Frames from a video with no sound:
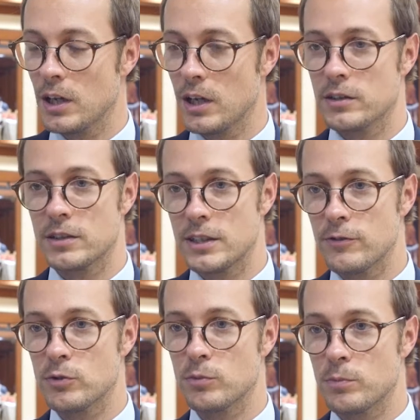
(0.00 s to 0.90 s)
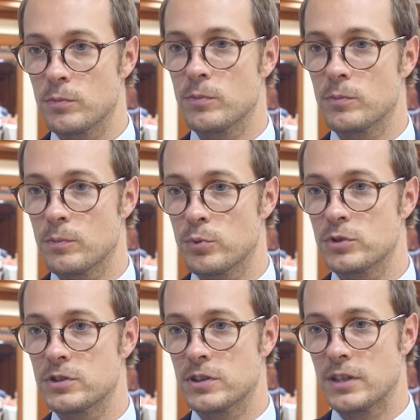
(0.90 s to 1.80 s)
and if you
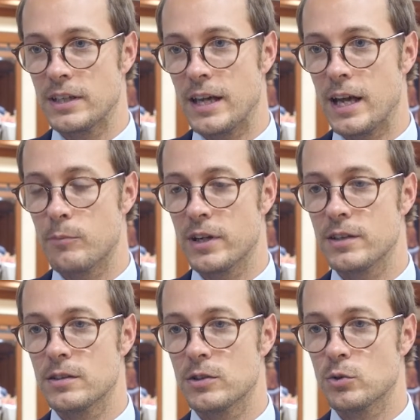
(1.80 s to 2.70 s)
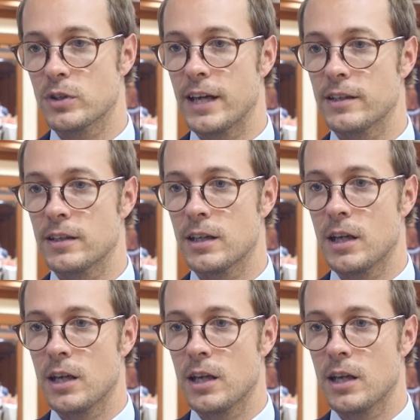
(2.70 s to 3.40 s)
put hybrid, you can